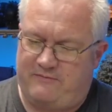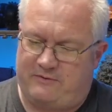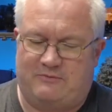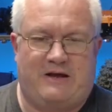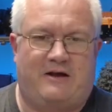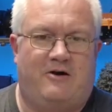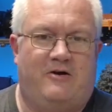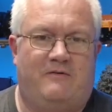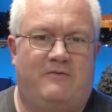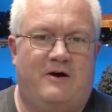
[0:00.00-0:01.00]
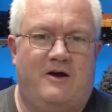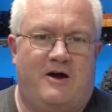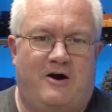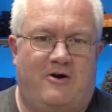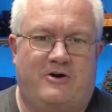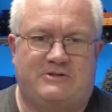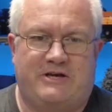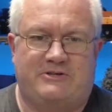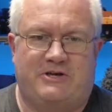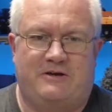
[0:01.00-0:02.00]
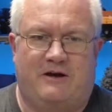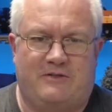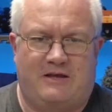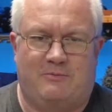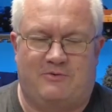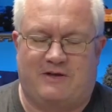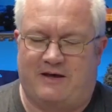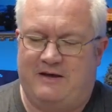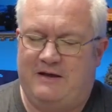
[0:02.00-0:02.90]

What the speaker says: It was that kind of architecture. I think it was that.